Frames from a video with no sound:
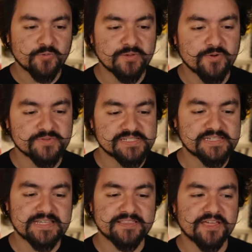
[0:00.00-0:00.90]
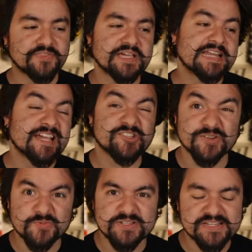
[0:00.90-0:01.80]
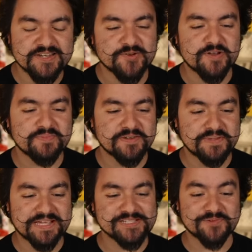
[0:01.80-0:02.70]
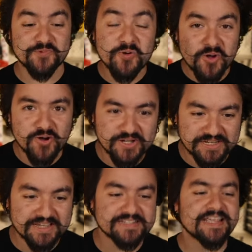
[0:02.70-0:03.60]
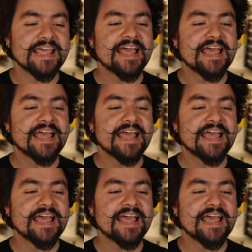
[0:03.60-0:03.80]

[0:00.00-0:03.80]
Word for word: we won't see that the connection was interrupted because it won't call connect